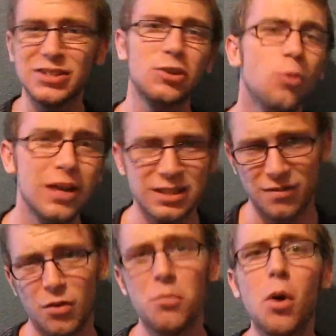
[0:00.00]
squids
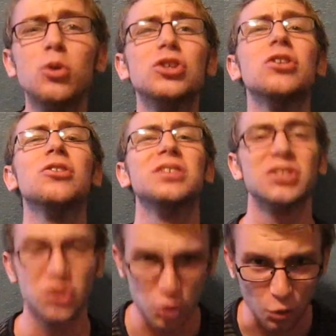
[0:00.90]
of emotional
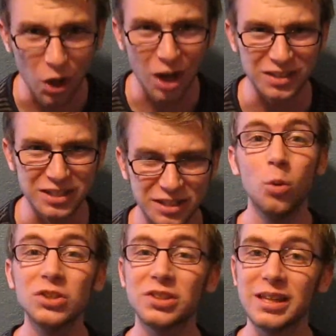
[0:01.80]
distraught.
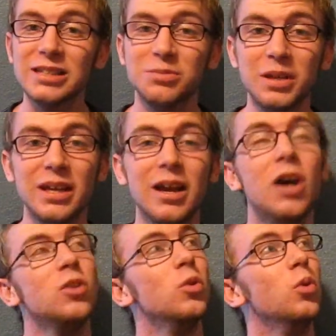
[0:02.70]
Which leads me
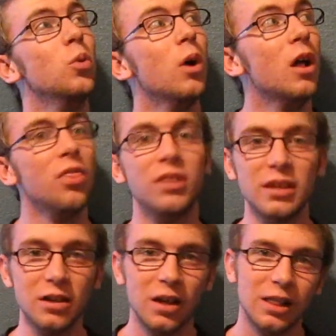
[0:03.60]
to
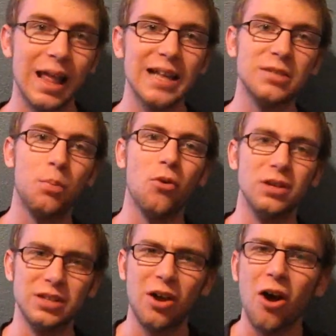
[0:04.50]
the last
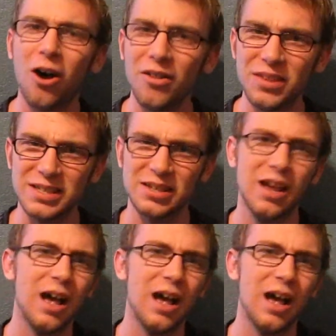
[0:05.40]
point on this